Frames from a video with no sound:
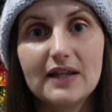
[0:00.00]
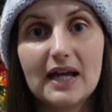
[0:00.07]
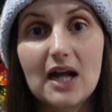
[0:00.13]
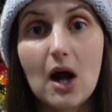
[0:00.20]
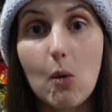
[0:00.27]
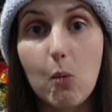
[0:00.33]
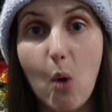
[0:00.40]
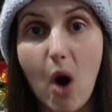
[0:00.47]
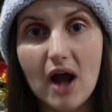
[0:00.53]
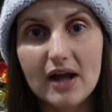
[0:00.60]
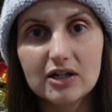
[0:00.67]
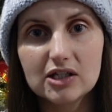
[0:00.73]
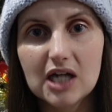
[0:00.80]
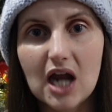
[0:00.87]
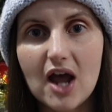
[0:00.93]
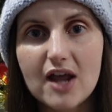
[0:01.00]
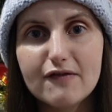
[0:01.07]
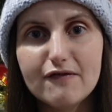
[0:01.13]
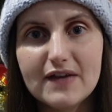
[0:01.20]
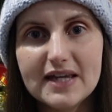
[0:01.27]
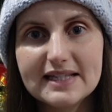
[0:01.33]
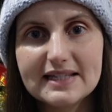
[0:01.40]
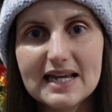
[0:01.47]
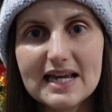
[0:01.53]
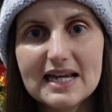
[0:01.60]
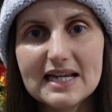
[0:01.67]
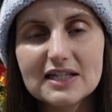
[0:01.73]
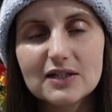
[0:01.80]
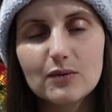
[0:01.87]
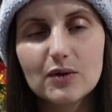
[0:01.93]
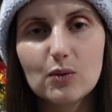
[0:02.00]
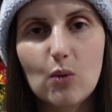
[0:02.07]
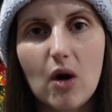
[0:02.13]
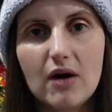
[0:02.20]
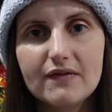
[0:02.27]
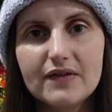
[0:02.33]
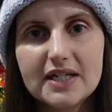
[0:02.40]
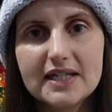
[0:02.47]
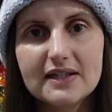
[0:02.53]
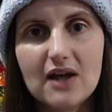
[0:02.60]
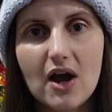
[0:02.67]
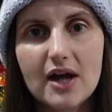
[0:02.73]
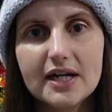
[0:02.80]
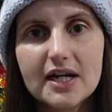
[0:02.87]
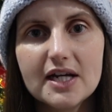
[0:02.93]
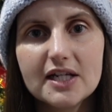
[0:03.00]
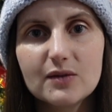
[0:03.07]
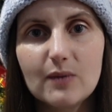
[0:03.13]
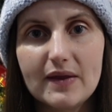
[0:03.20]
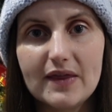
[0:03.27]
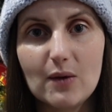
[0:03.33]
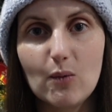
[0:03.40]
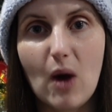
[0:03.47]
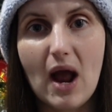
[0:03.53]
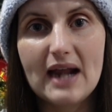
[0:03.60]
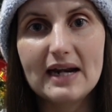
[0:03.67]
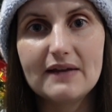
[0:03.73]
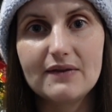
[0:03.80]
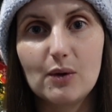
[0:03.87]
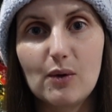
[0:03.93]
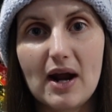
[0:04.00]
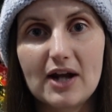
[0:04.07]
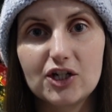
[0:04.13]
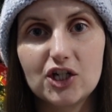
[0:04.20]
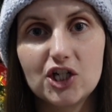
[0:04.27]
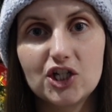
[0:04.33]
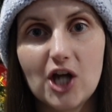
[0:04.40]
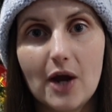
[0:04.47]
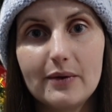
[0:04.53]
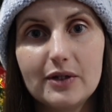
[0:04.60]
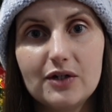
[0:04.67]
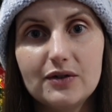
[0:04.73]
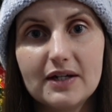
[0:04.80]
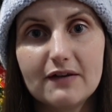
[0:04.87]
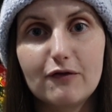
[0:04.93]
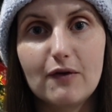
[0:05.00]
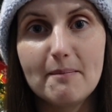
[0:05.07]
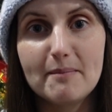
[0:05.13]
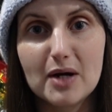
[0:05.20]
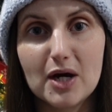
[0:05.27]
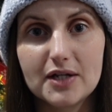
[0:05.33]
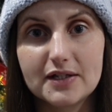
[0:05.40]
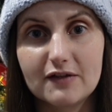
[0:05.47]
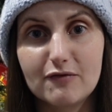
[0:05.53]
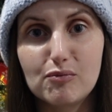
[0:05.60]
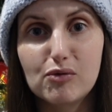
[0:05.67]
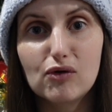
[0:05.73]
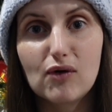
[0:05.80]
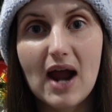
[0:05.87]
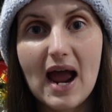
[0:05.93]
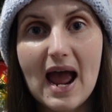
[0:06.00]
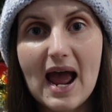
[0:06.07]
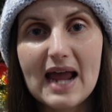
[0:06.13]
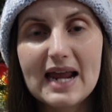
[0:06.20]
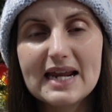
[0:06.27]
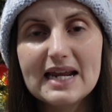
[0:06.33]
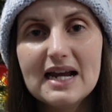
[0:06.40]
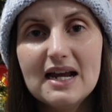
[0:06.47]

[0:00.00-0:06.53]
like a wildlife visit with one of the designers, where they went and they were actually showing you different birds of prey.